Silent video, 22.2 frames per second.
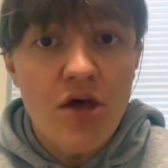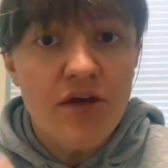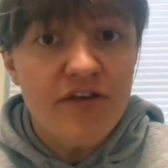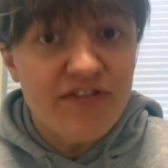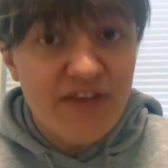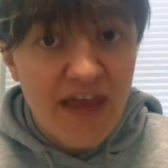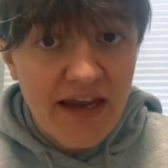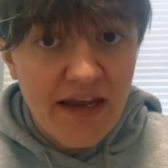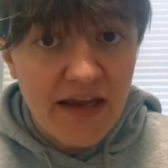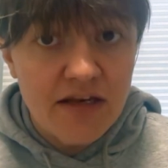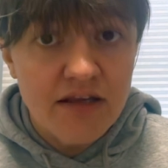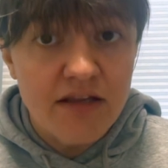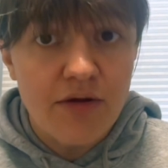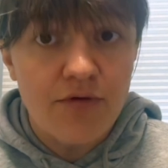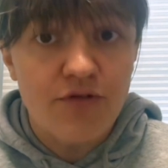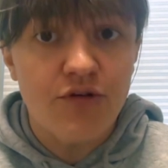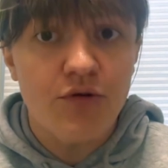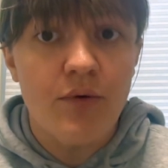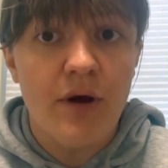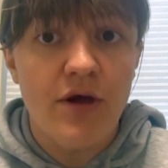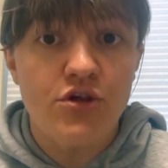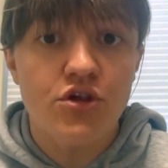Second,
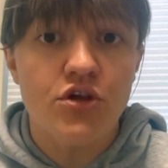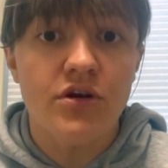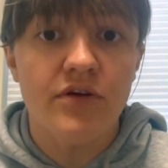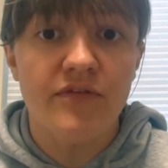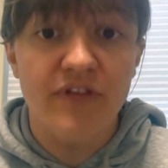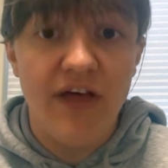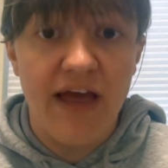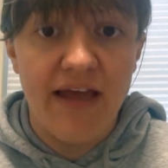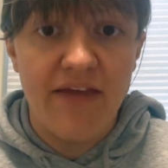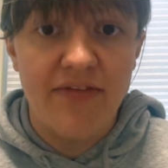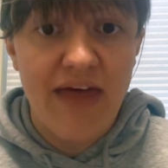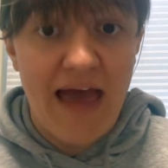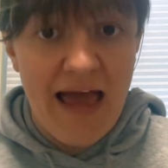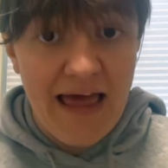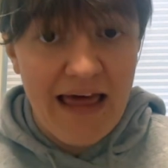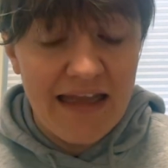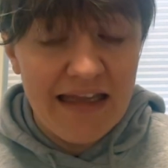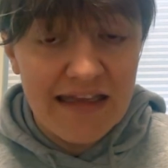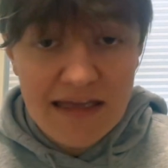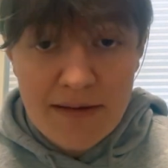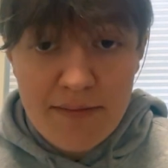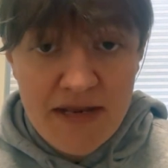there's a question of like that
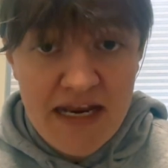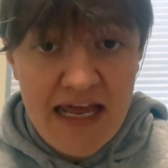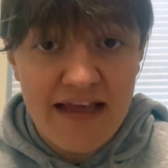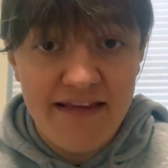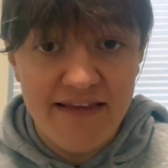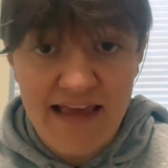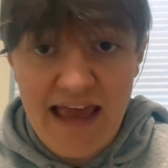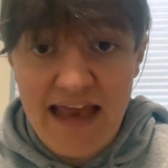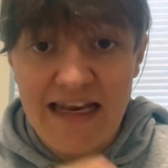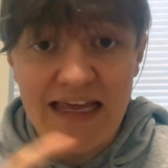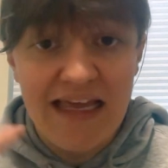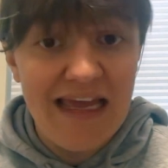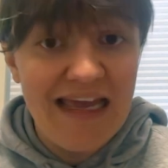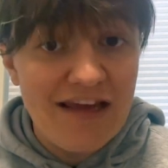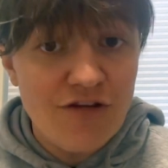eliminates any